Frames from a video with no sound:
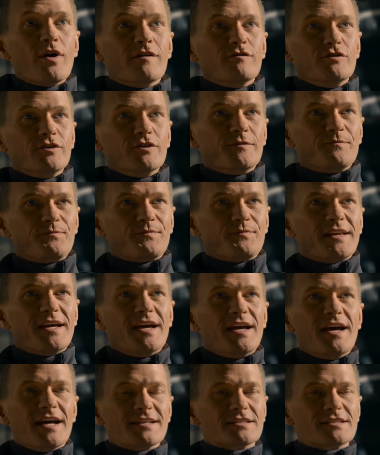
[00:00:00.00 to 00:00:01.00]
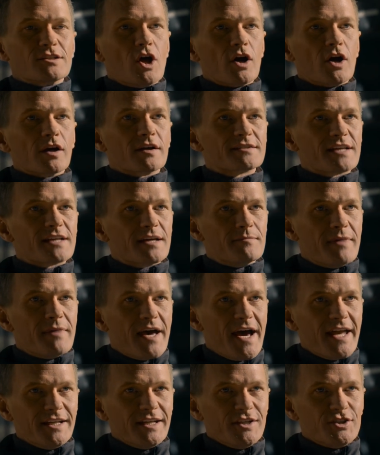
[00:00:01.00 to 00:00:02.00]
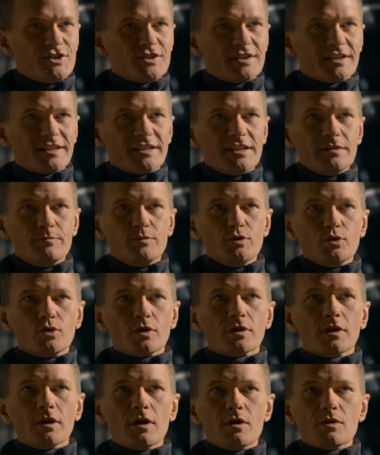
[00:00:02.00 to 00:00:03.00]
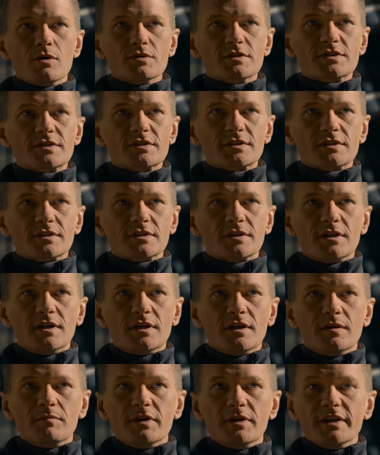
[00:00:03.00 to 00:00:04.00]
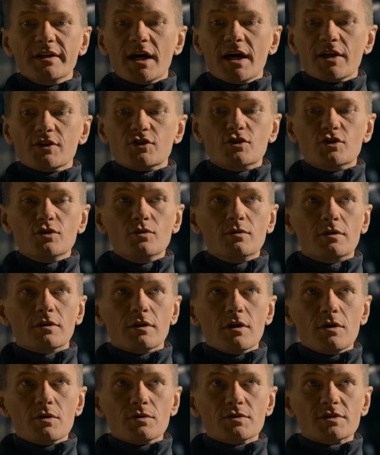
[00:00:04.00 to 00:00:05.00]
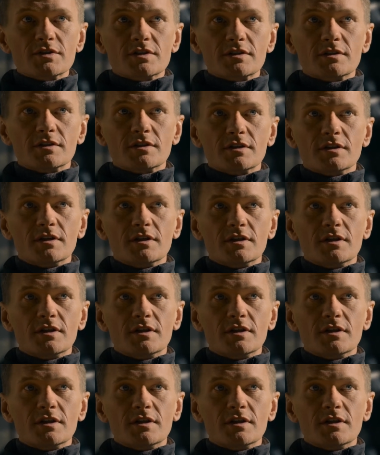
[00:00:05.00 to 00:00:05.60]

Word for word: didn't know before resurrecting them that keeping them just close enough together, but not close enough to bond,